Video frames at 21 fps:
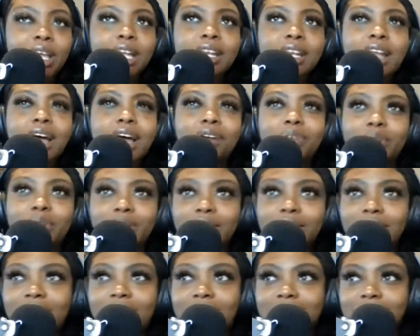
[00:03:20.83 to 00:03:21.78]
not
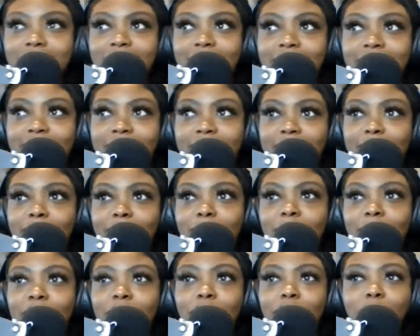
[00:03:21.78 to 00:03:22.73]
realizing that
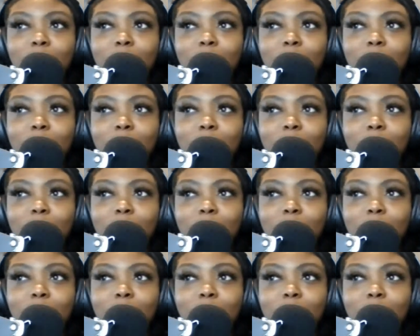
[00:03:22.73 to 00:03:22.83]
other